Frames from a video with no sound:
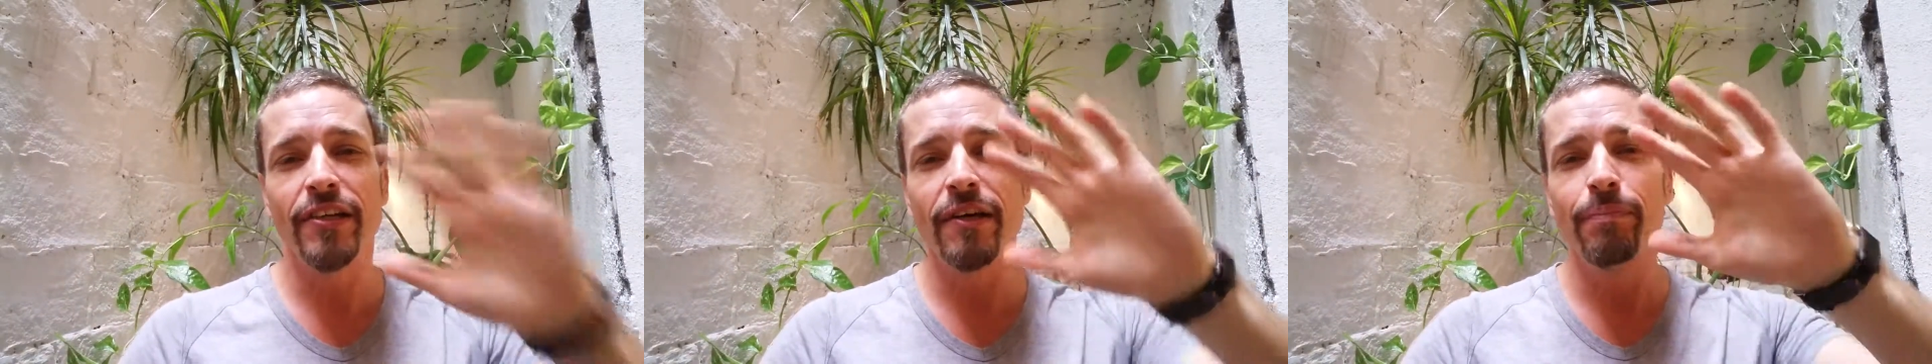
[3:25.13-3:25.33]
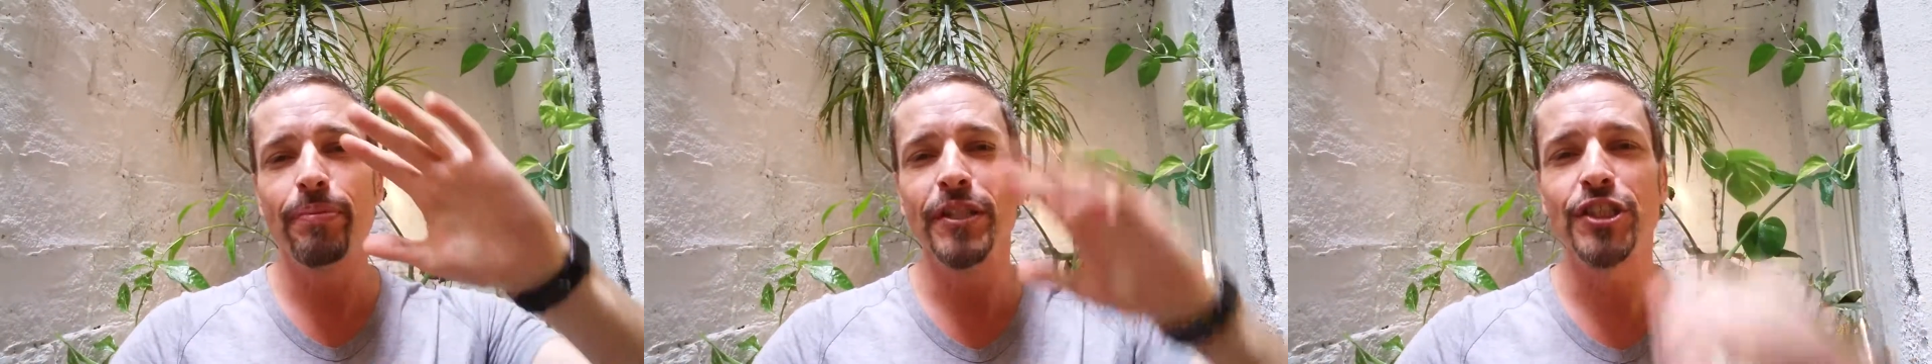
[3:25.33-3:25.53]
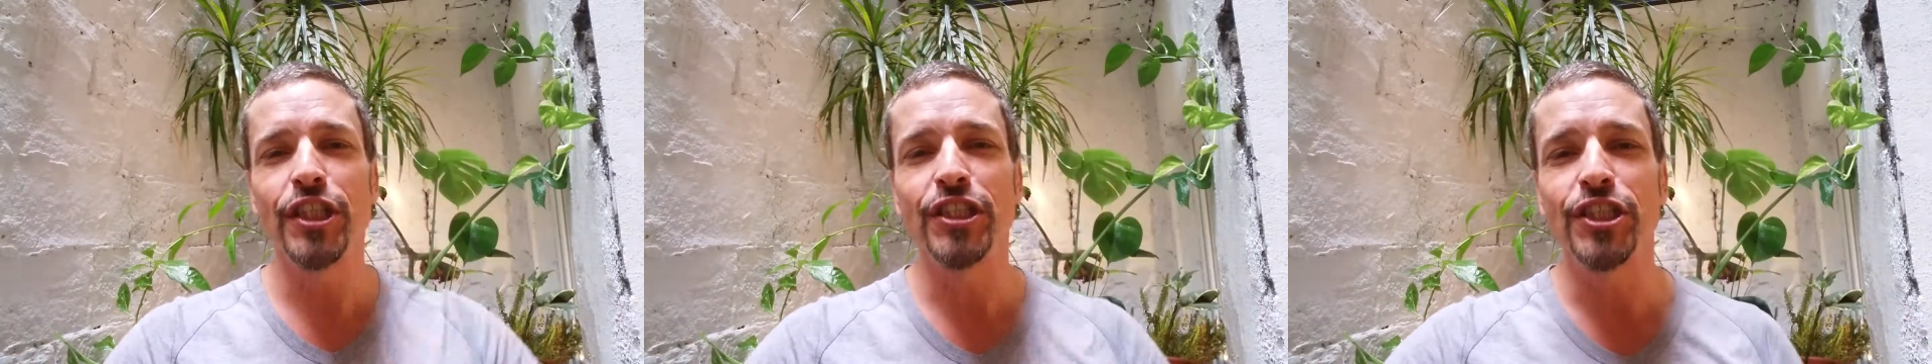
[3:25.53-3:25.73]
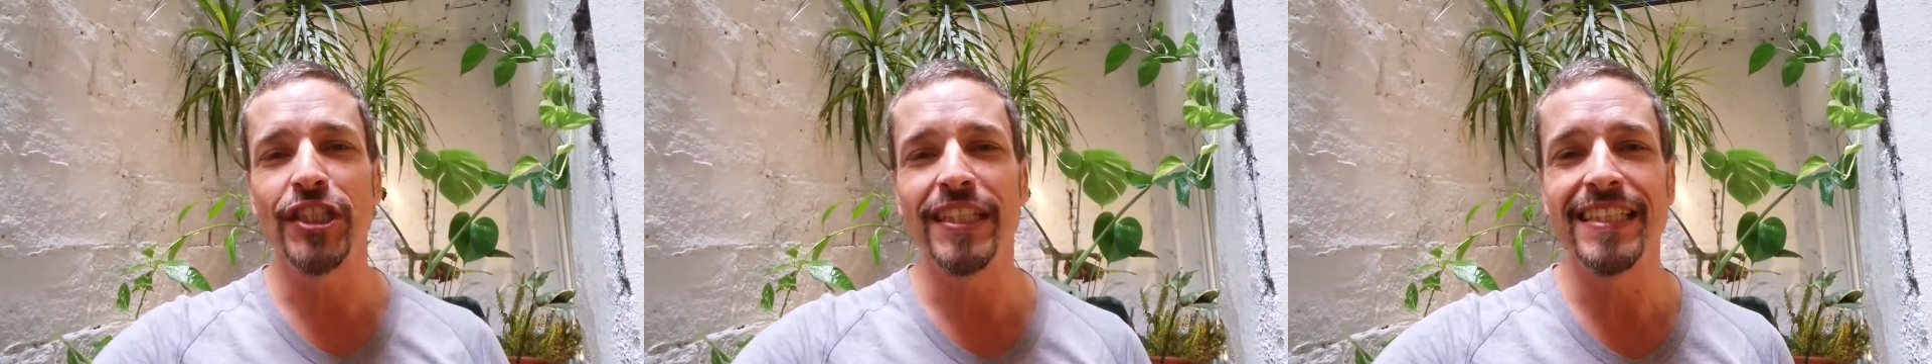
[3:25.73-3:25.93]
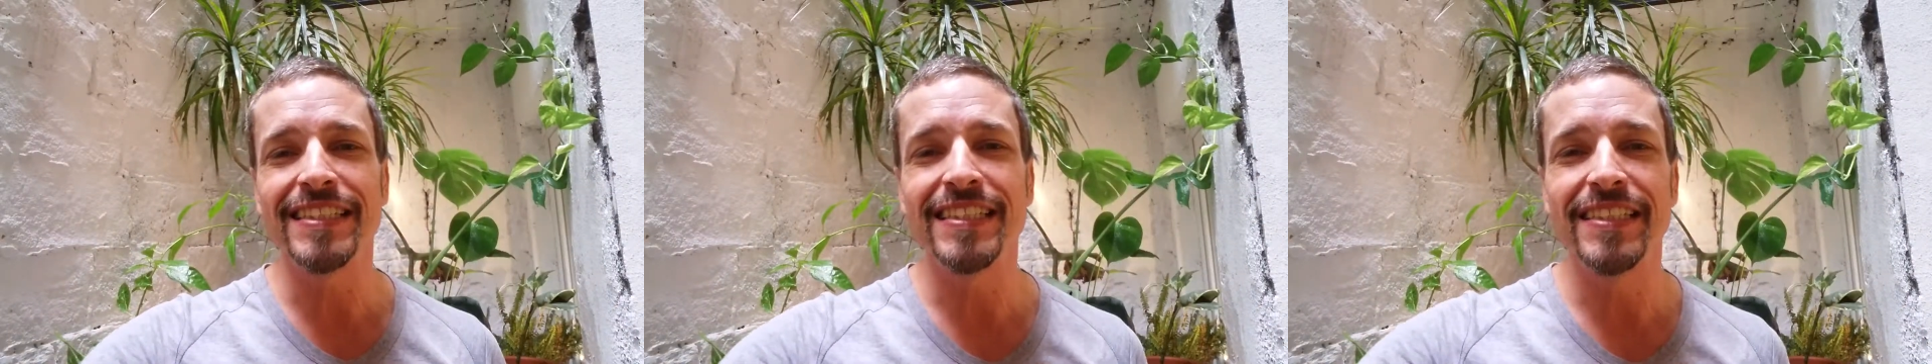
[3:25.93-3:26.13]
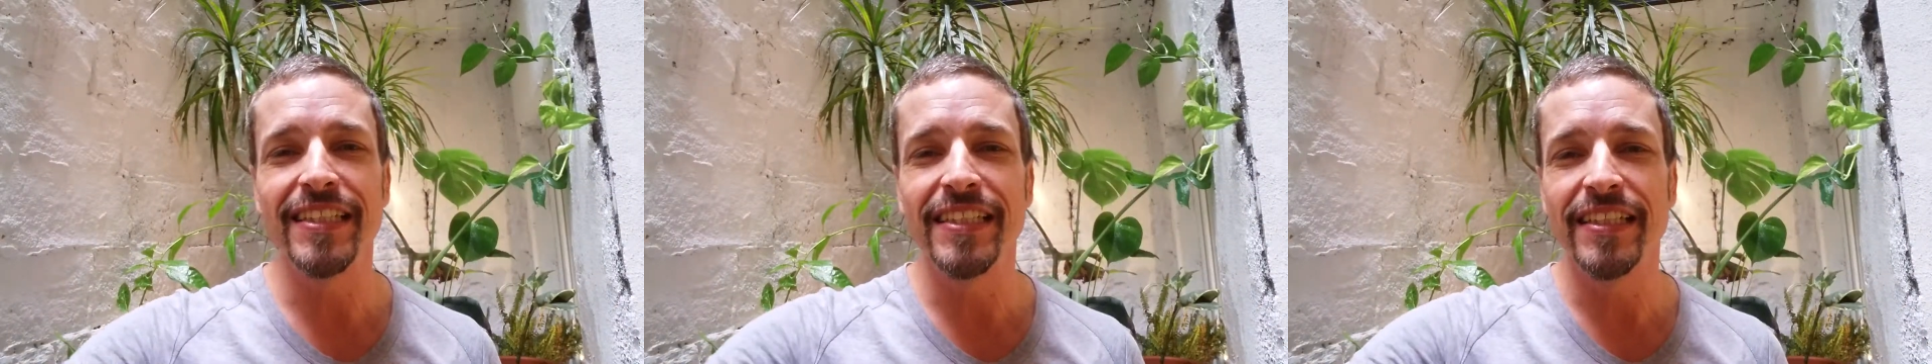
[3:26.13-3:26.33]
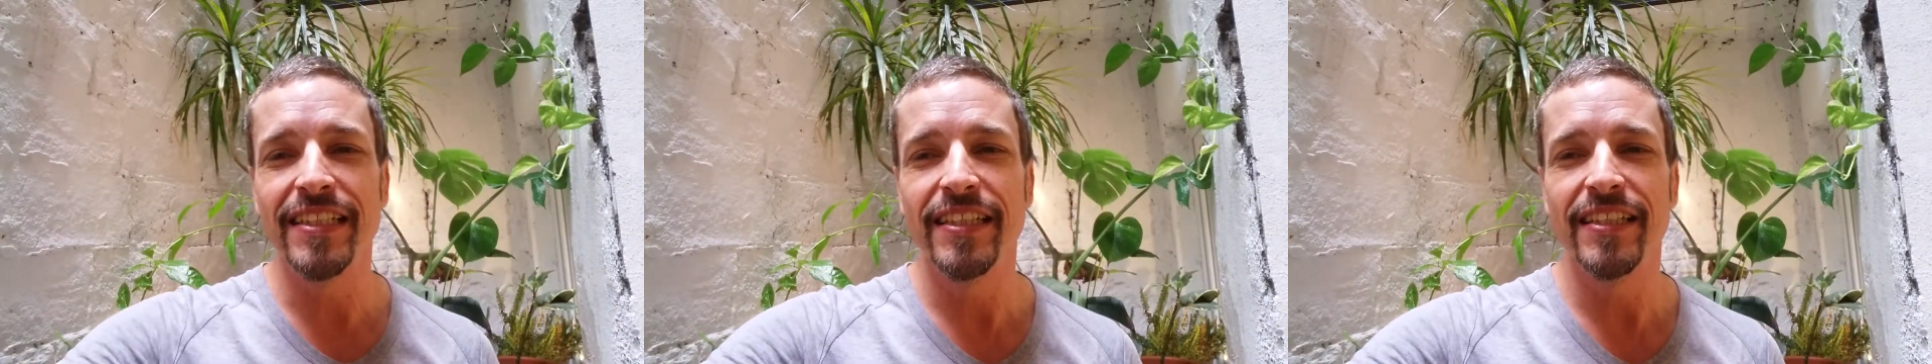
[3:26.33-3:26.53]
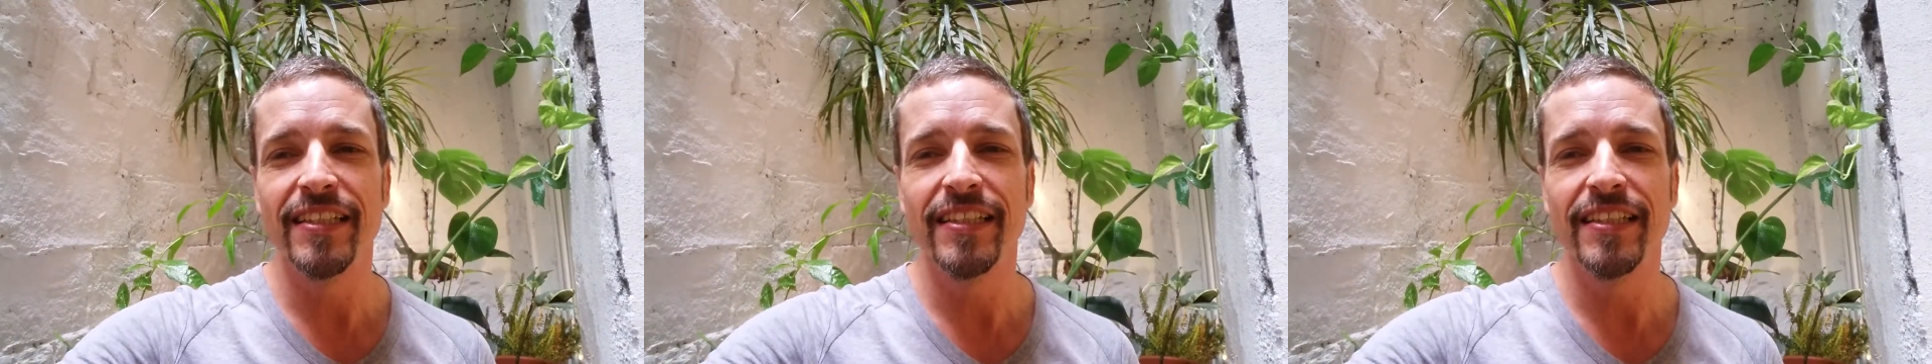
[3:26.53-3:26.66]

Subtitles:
you. I appreciate you listening.